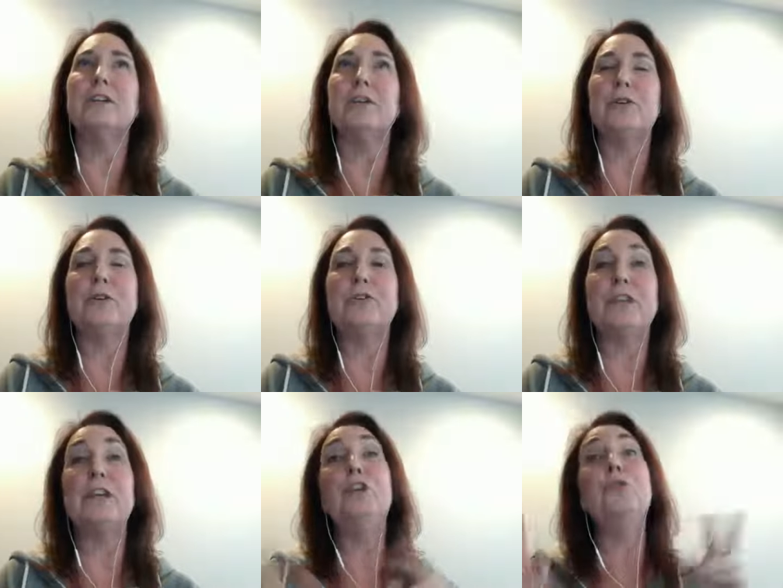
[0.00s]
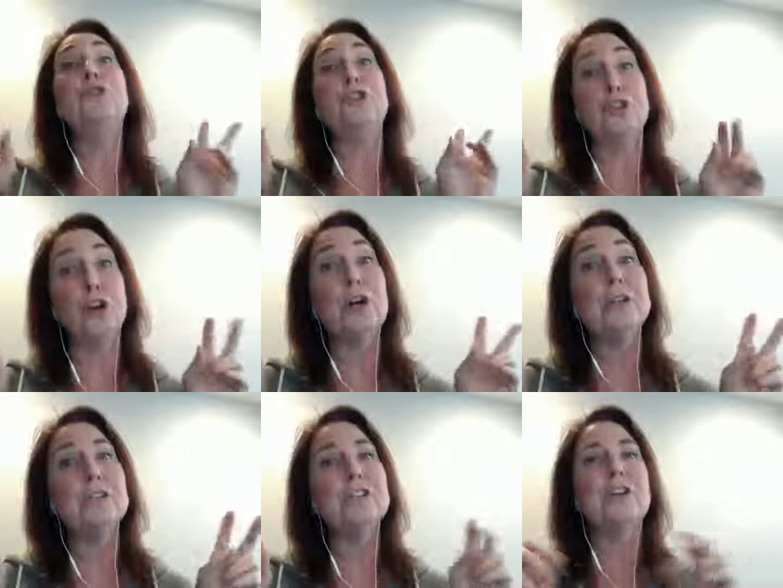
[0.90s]
you know, you think you
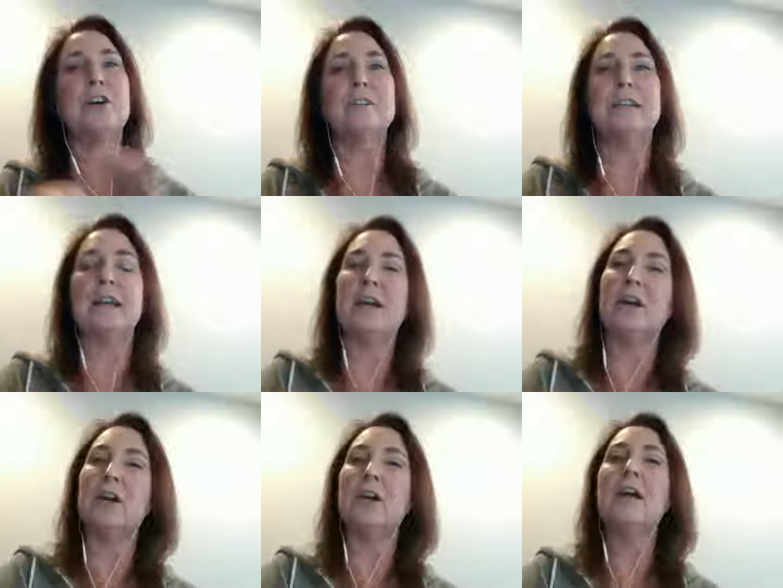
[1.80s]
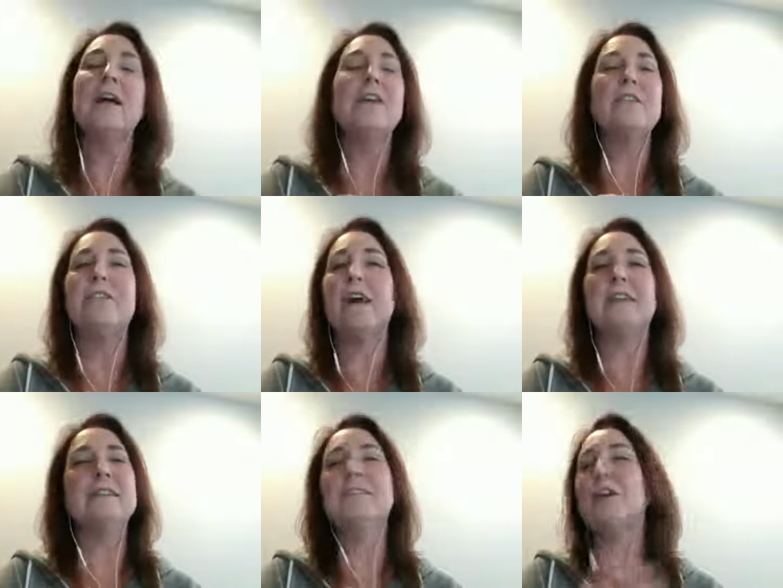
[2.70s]
should start there,
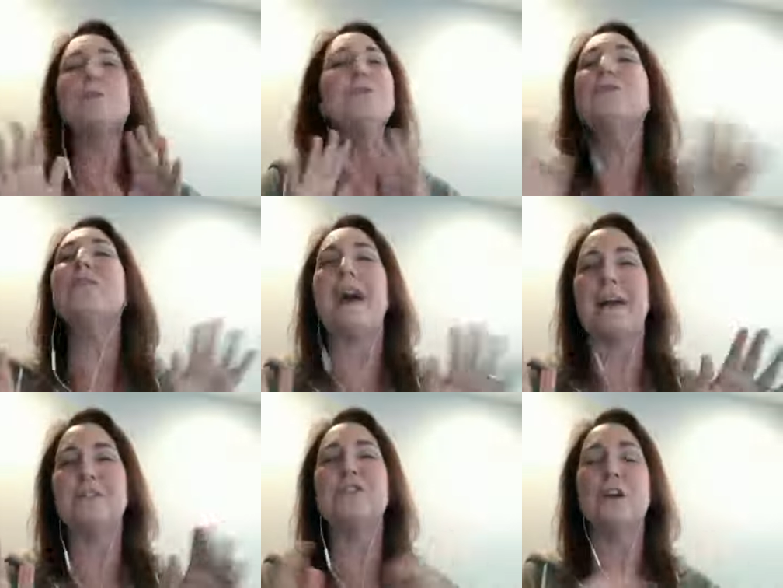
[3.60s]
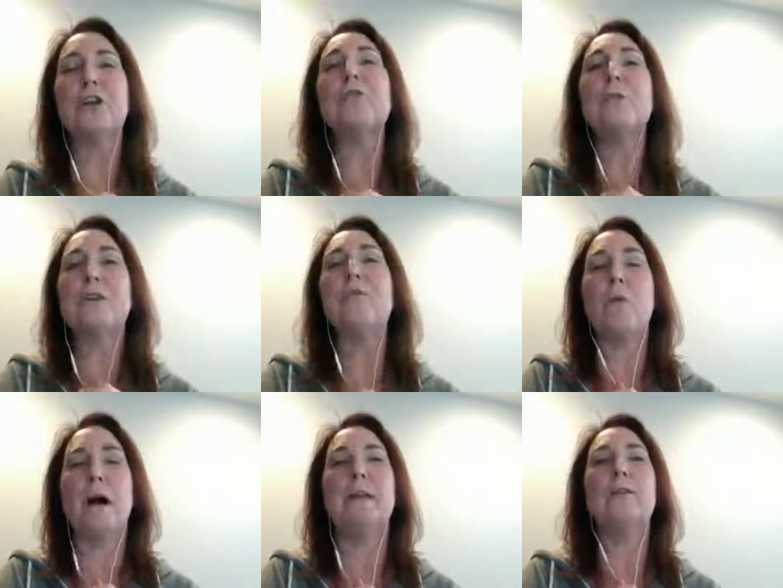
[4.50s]
don't do that. Start with
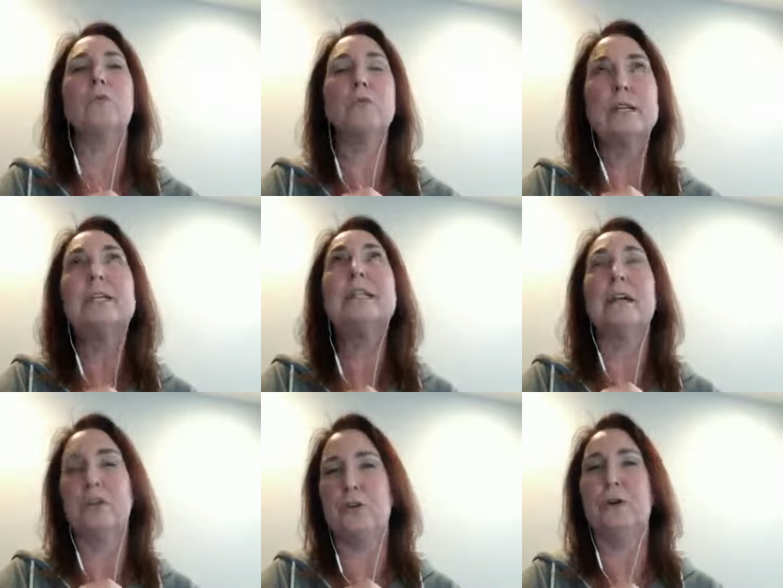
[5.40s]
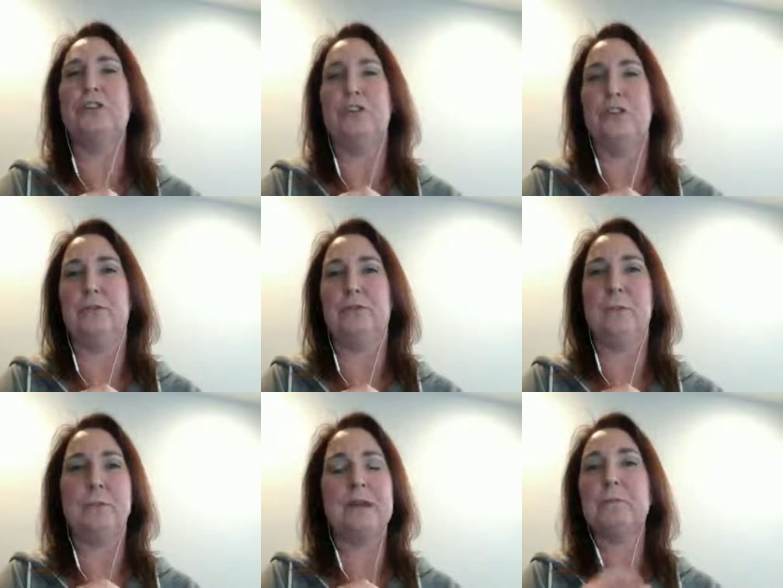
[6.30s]
what really annoys you. So
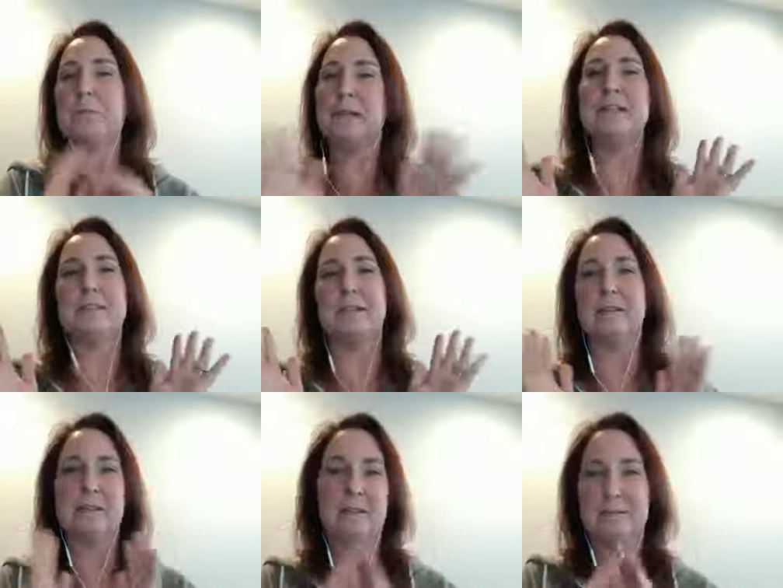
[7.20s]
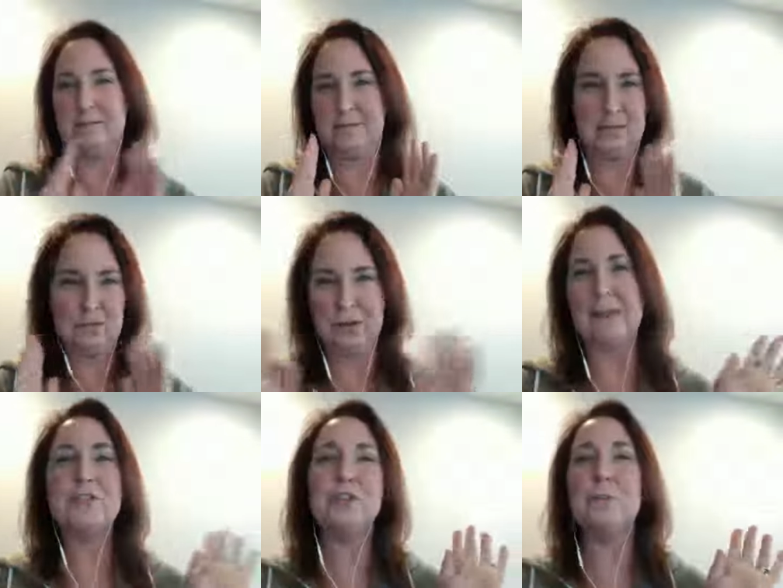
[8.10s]
pick the place that that that
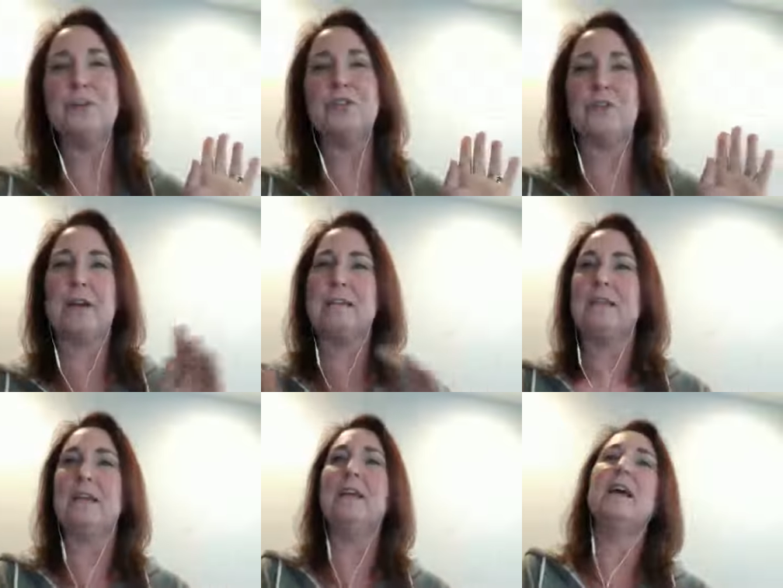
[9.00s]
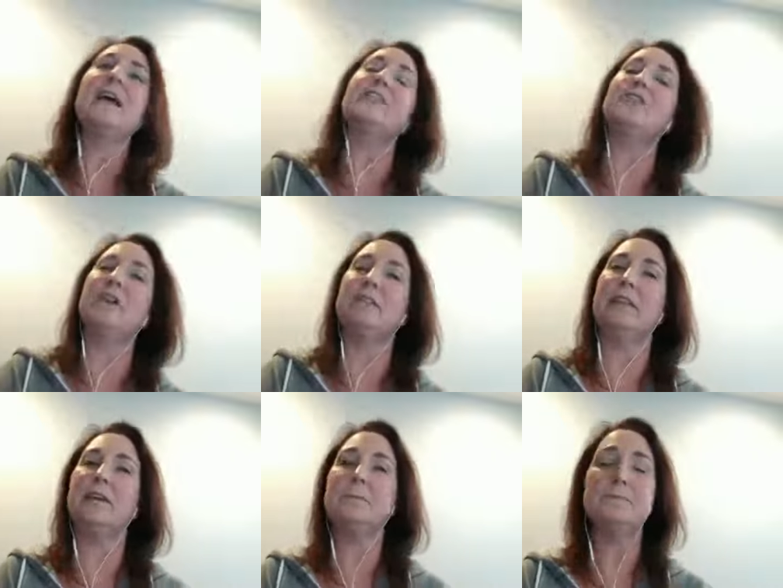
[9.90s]
drives you the most crazy and start
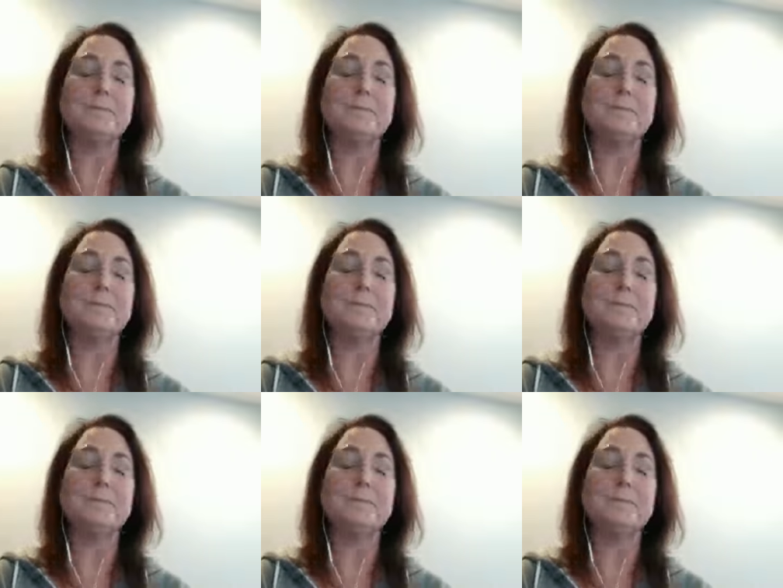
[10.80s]
there.